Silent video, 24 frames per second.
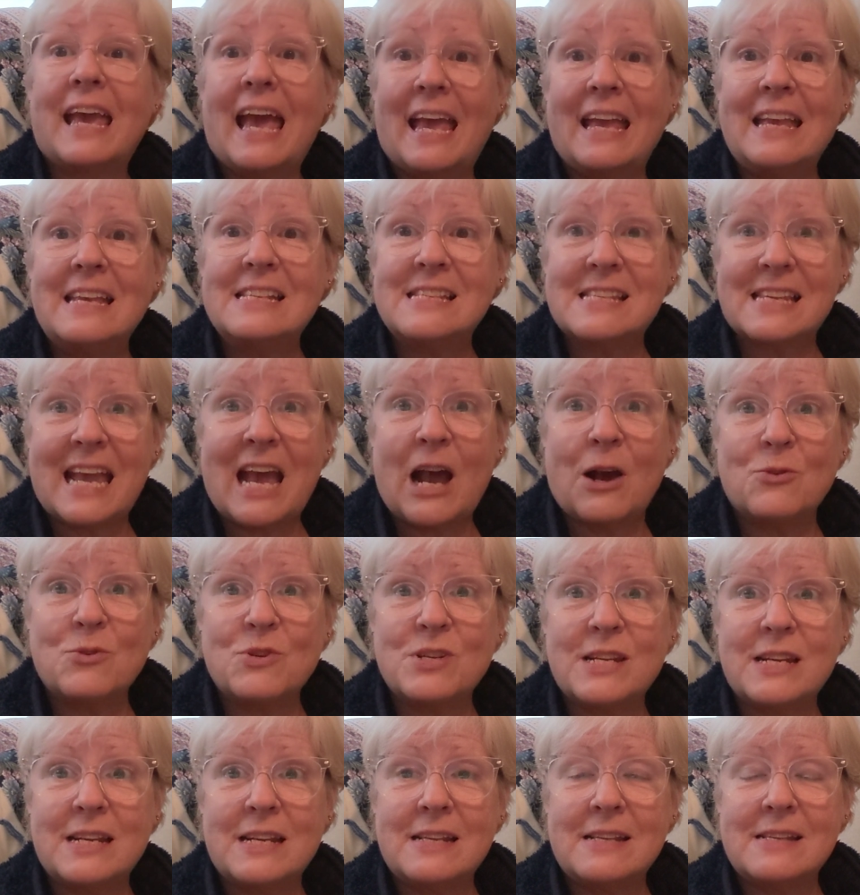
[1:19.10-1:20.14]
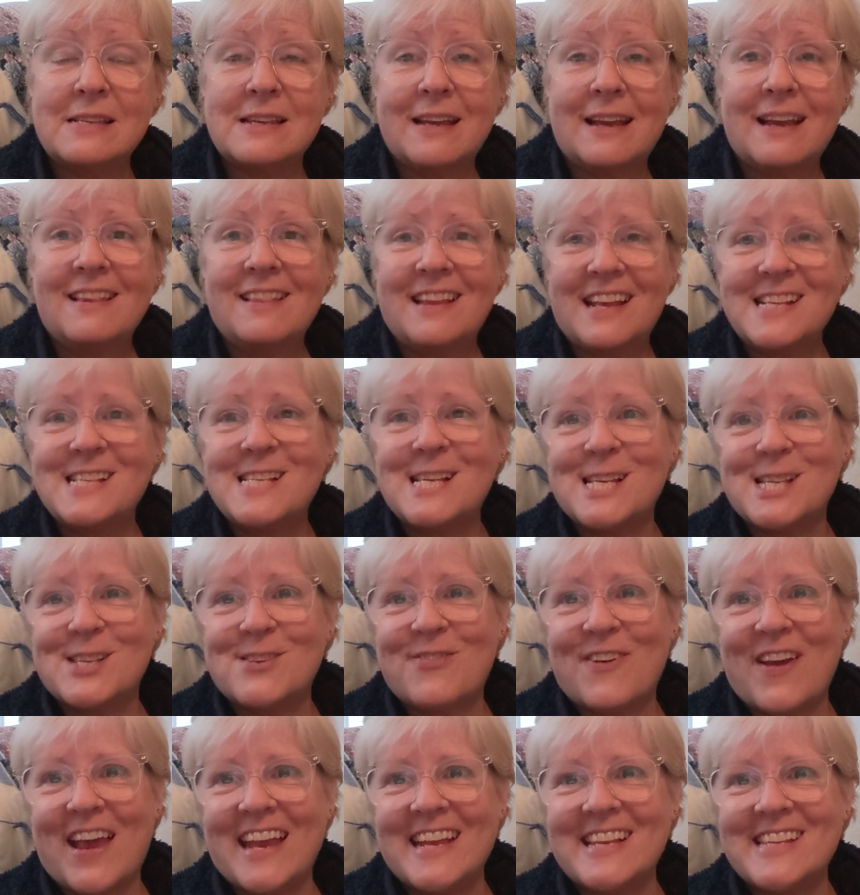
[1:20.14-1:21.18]
His countenance, that's his
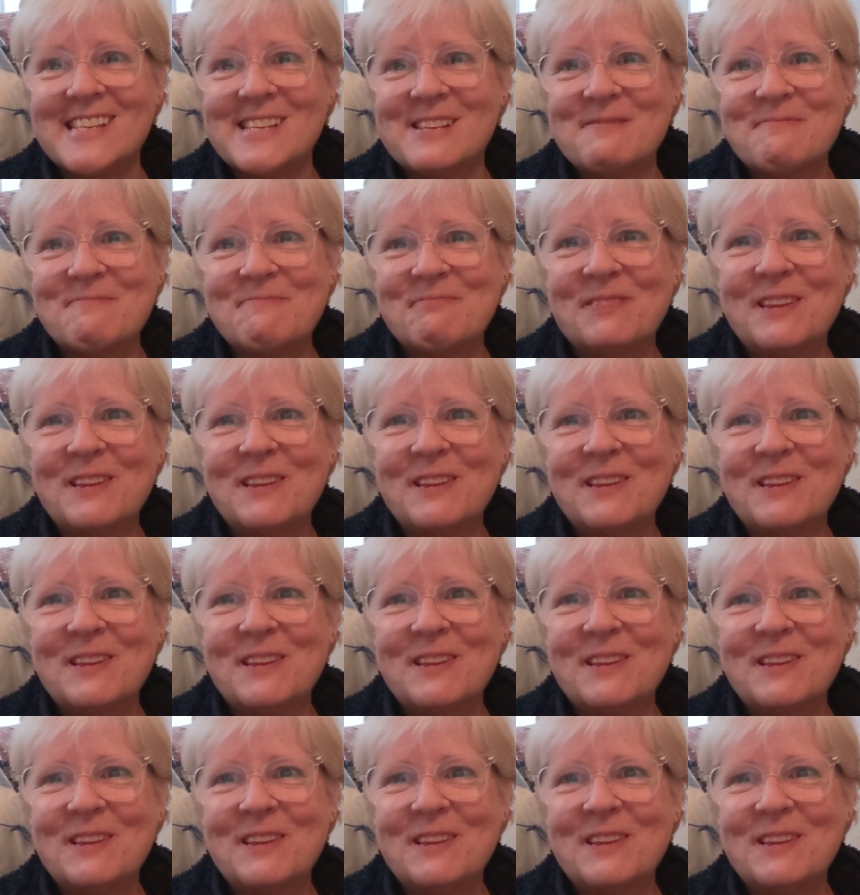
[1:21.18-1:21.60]
face.